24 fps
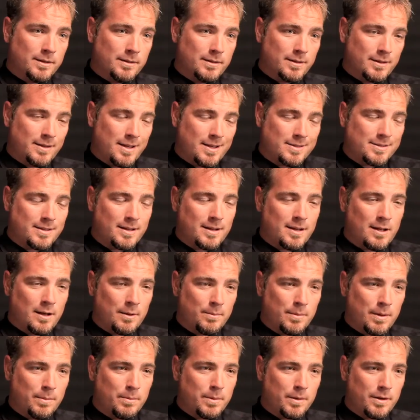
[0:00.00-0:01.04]
then that's going to
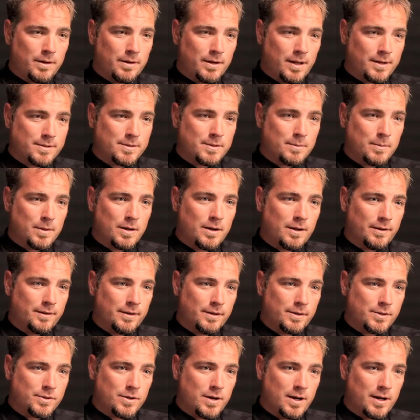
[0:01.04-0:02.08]
help me put an estimate on
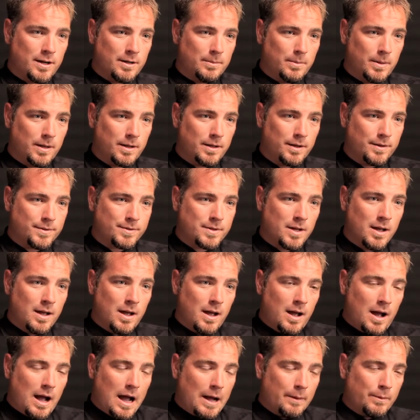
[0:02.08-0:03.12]
their trade, because
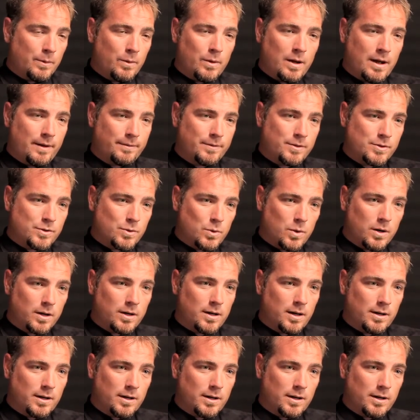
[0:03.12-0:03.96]
I won't have to shortcut